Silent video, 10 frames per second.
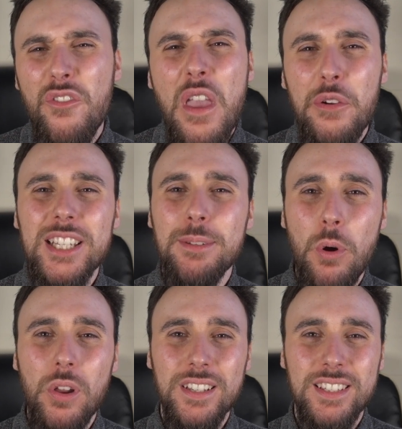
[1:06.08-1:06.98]
very
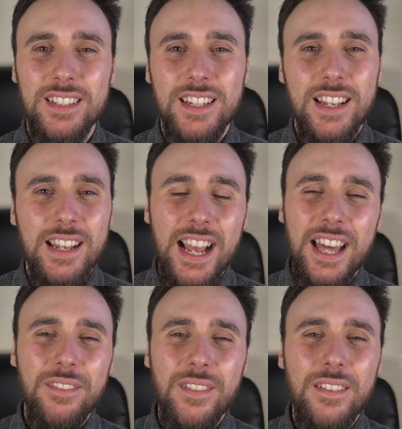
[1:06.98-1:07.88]
spotless
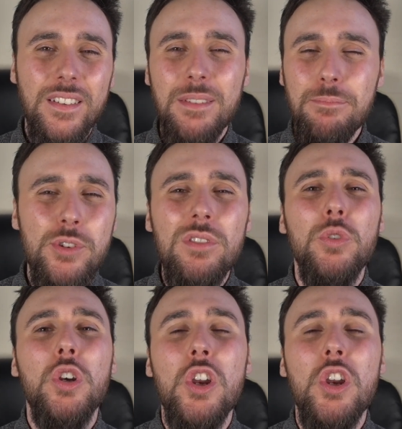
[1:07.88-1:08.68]
and beautiful to